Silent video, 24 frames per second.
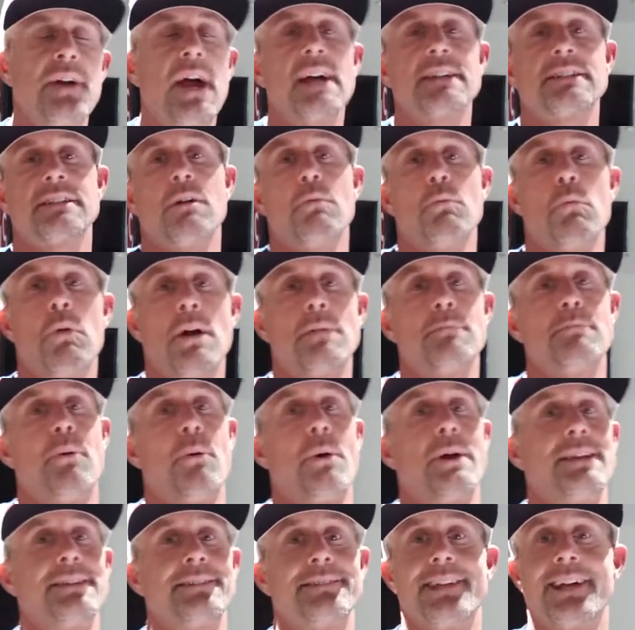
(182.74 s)
fact, at one
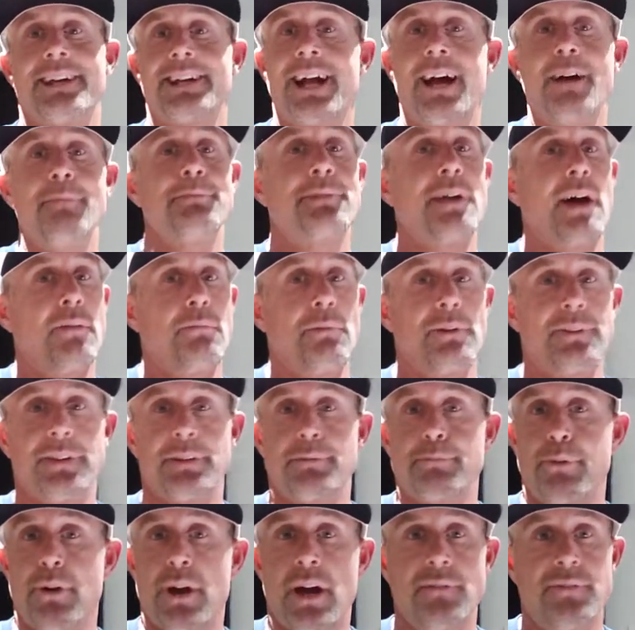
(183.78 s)
point, he's like, "I'm done with
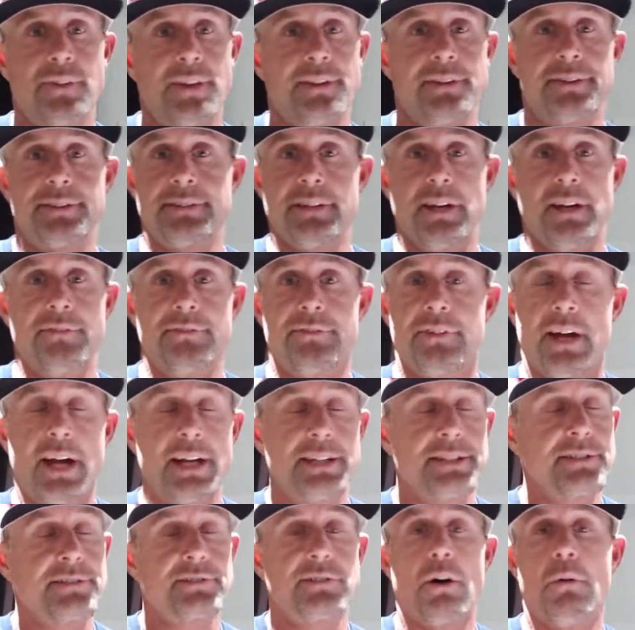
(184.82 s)
this prophet stuff.
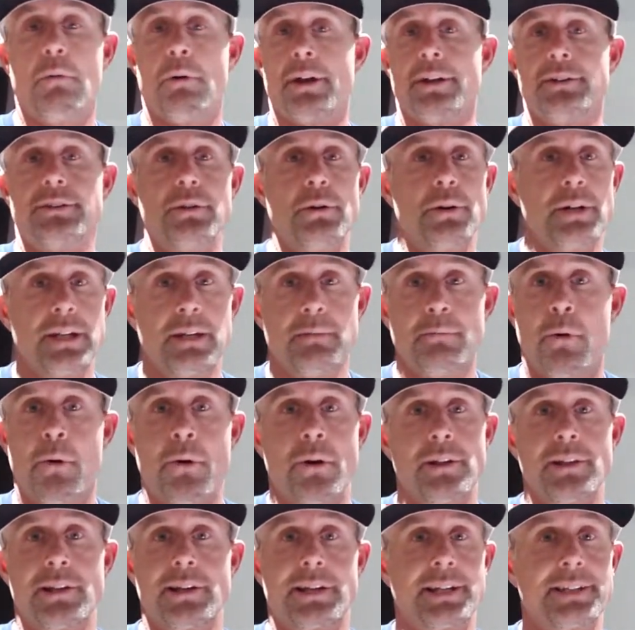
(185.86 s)
I just don't want to do it
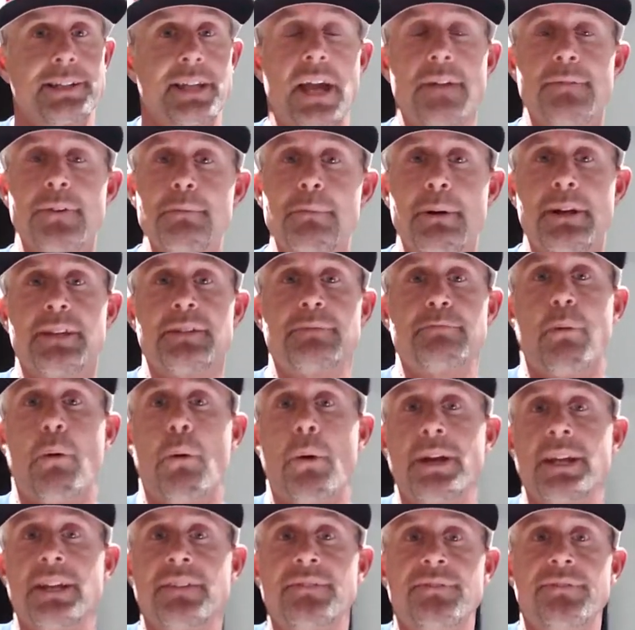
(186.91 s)
anymore. Look, everybody's
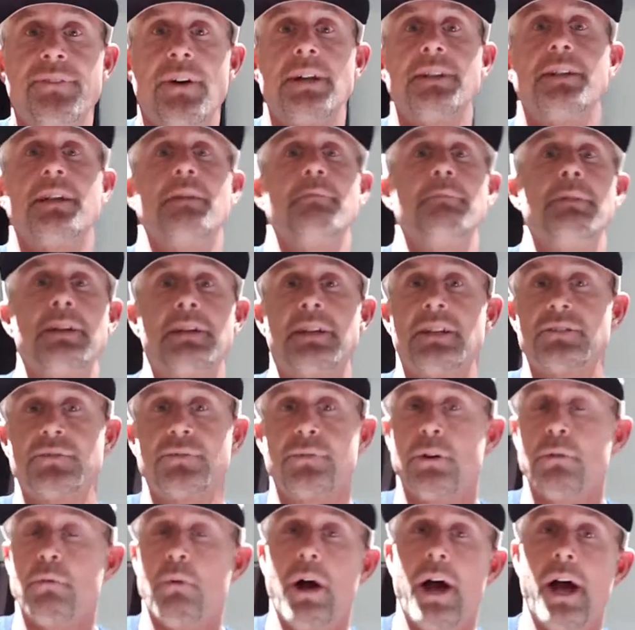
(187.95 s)
pointing fun at me." Because
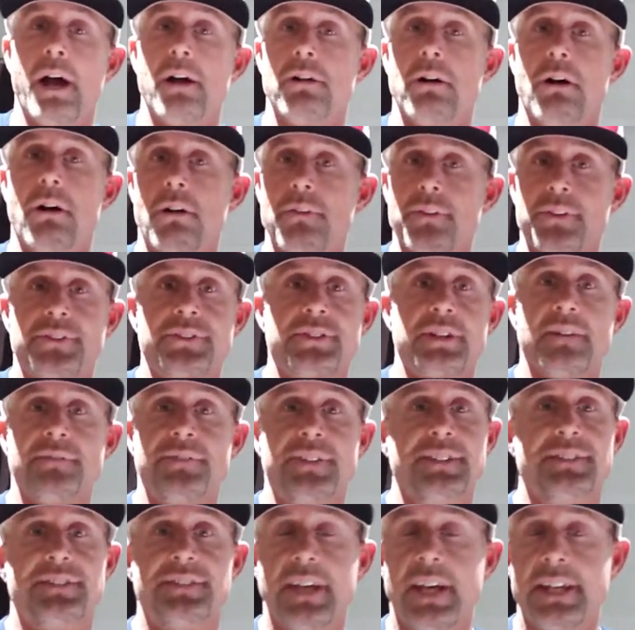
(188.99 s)
for a while, all the
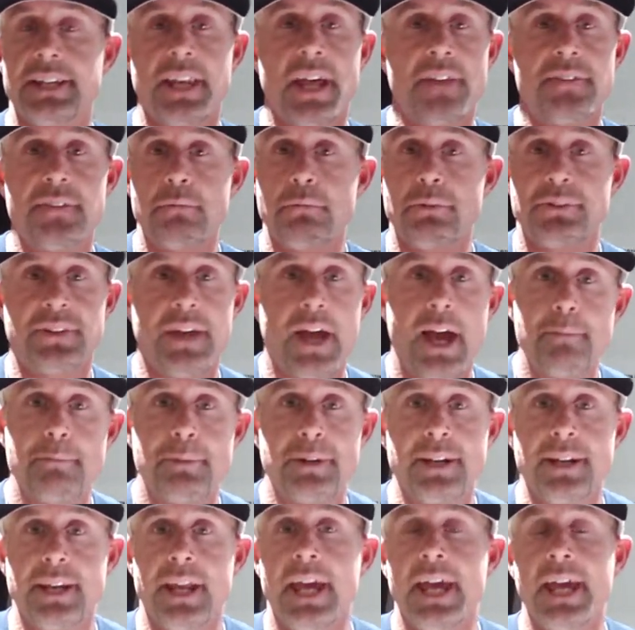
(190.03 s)
stuff he said, nothing was
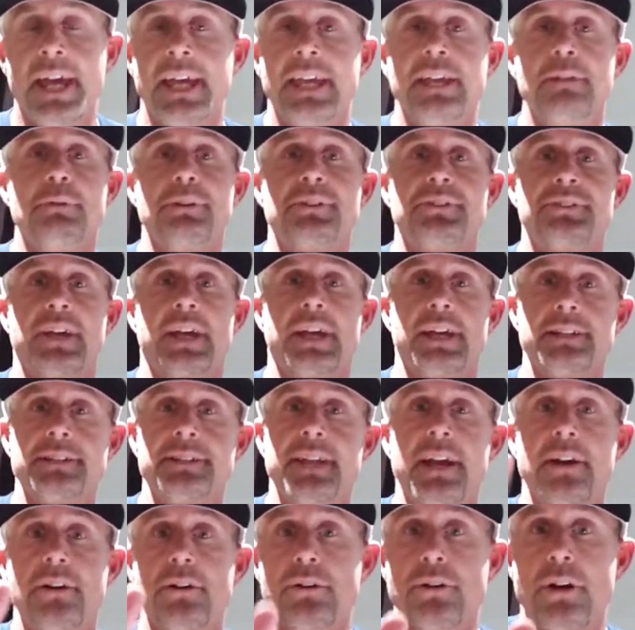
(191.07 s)
happening. He was saying
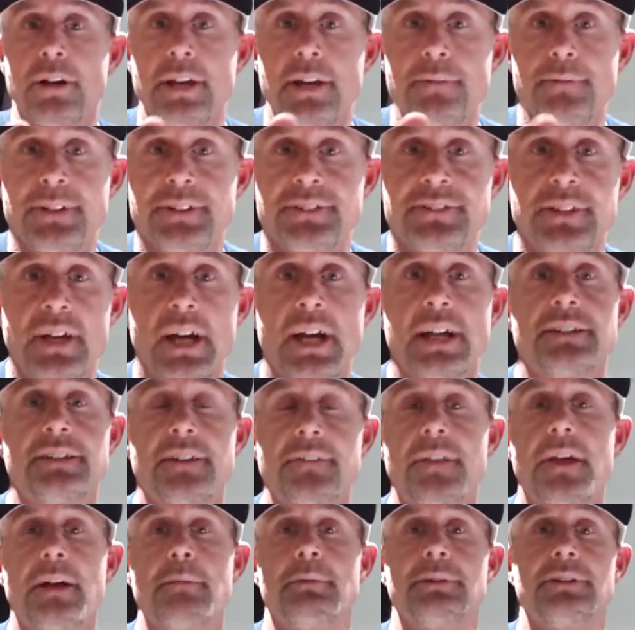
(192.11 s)
terror on every side
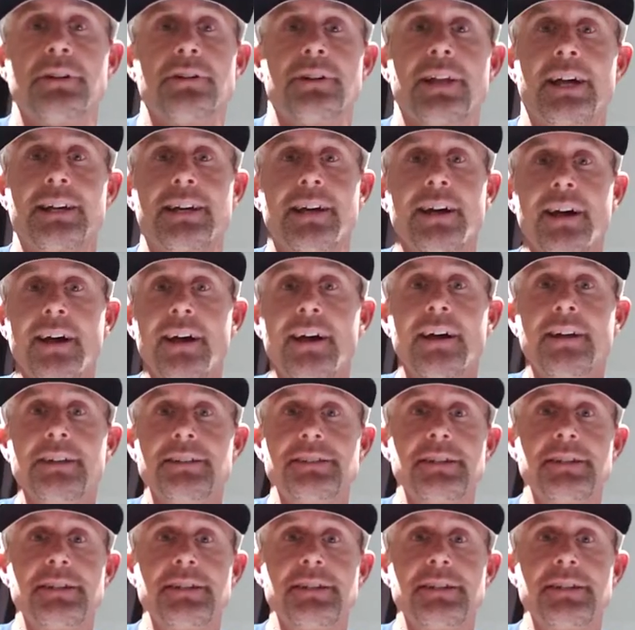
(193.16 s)
to them. And they're like, "Ha,